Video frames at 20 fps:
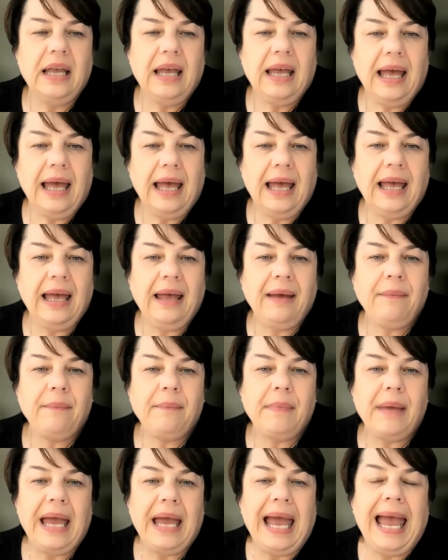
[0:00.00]

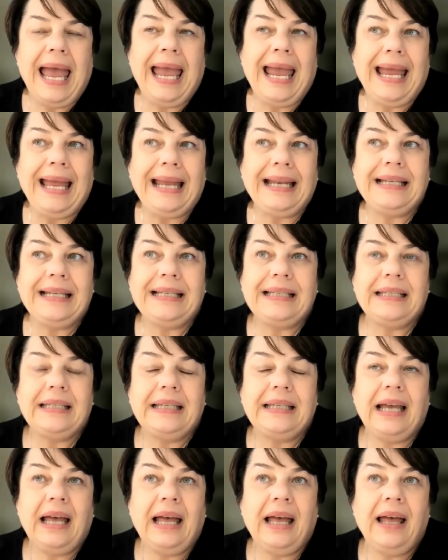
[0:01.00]
And
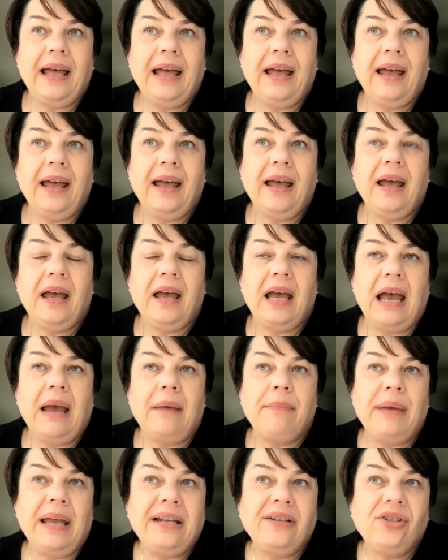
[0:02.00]

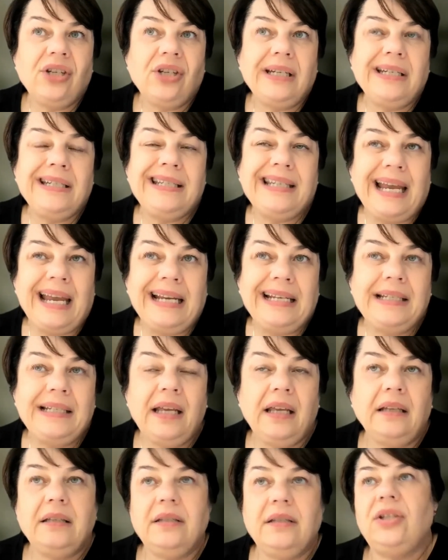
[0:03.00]
I mentioned
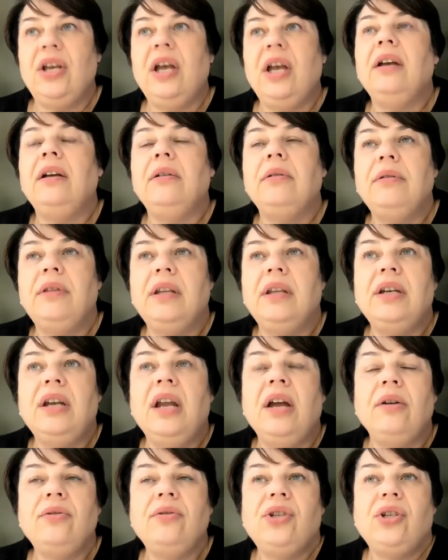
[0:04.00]
data. So the
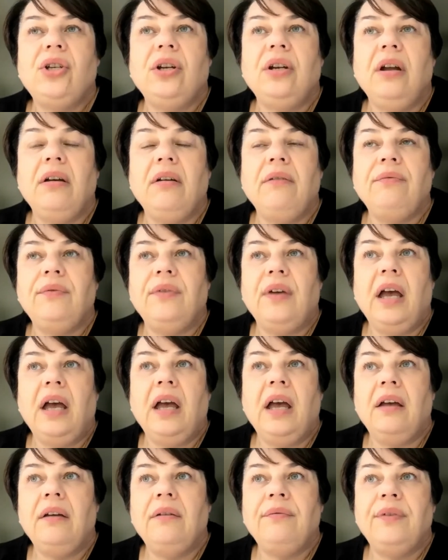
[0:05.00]
notion
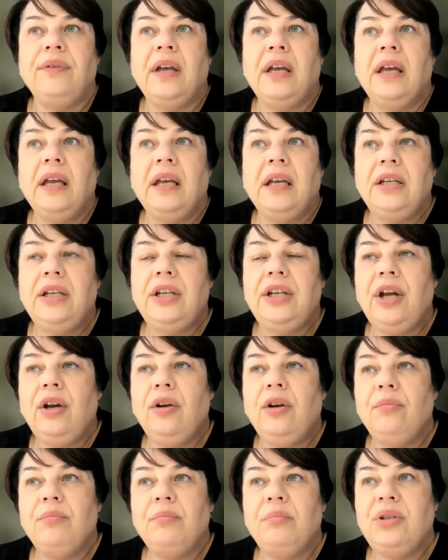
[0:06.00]
of you
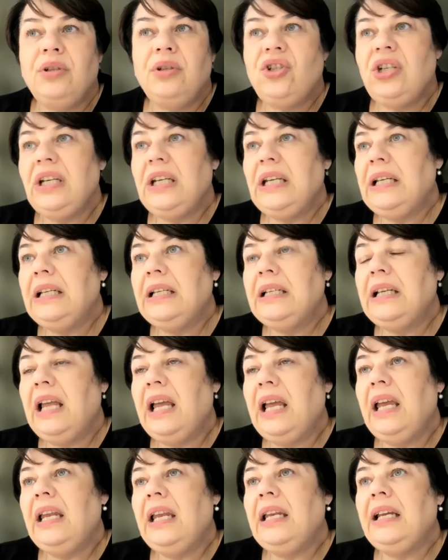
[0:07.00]
know, machine
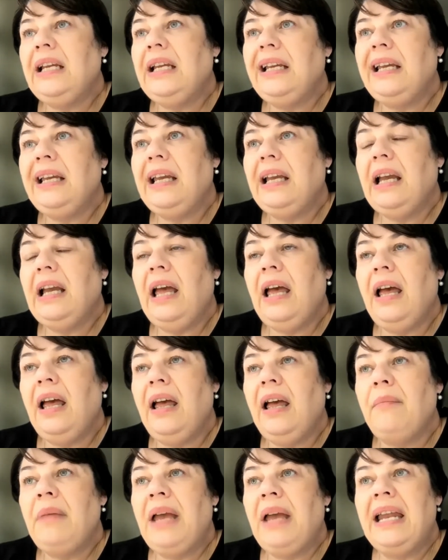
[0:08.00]
learning
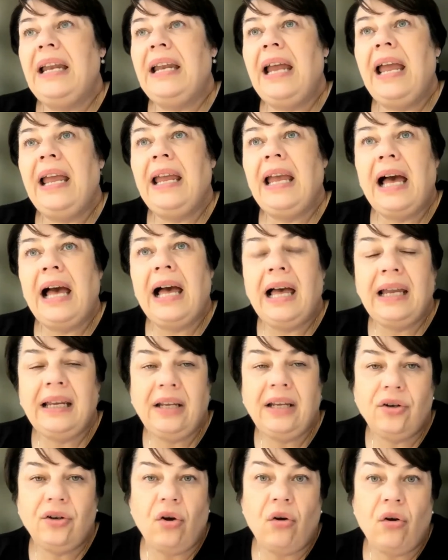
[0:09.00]
and AI
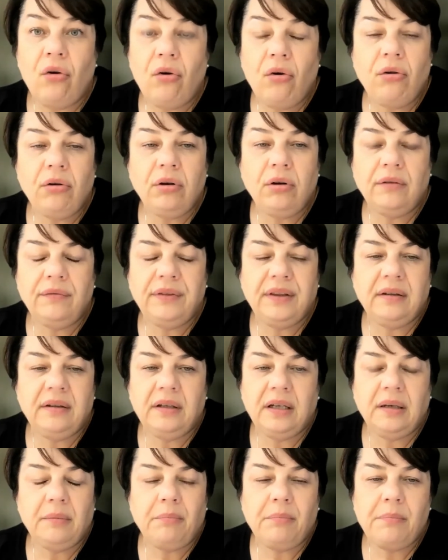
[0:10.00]
and all of
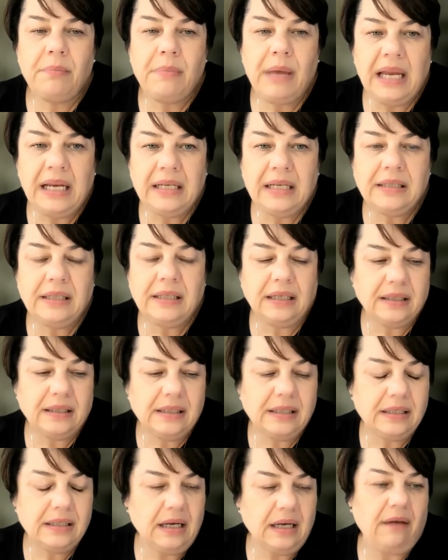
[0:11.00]
the amazing
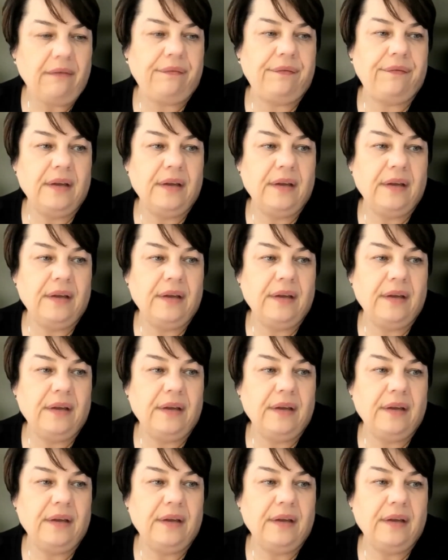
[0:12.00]
stuff